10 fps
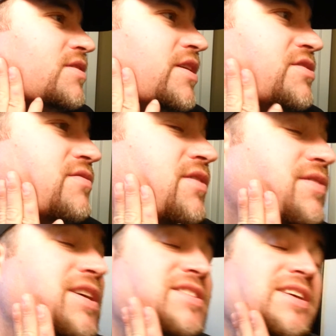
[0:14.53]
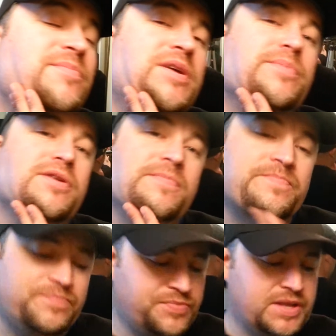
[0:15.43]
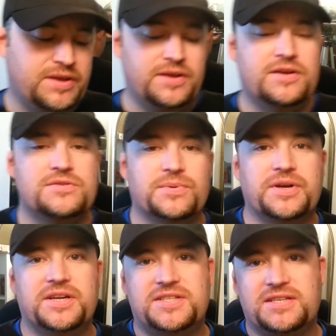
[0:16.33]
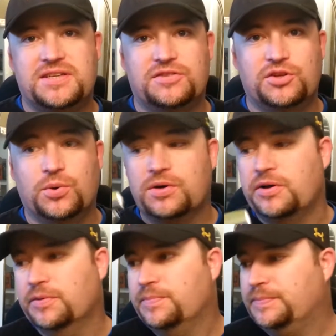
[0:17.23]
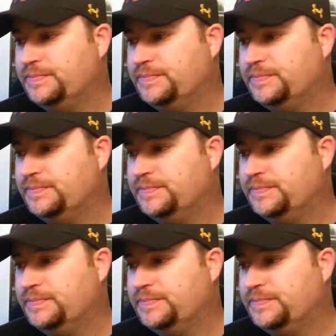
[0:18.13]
Nice and rough like sandpaper. So we're going to test out the DORCO.